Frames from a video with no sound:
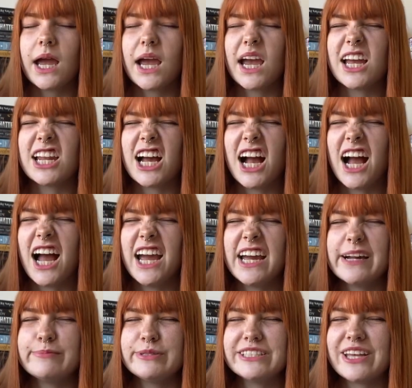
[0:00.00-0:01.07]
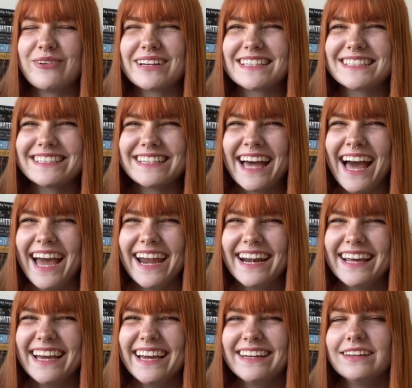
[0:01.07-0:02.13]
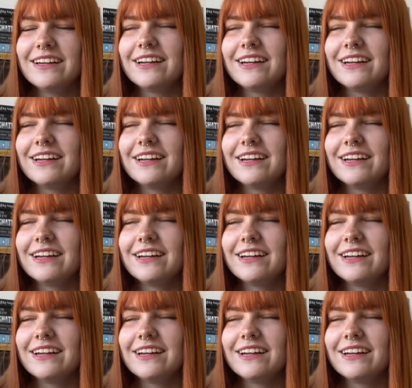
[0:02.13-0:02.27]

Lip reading: and I am so excited.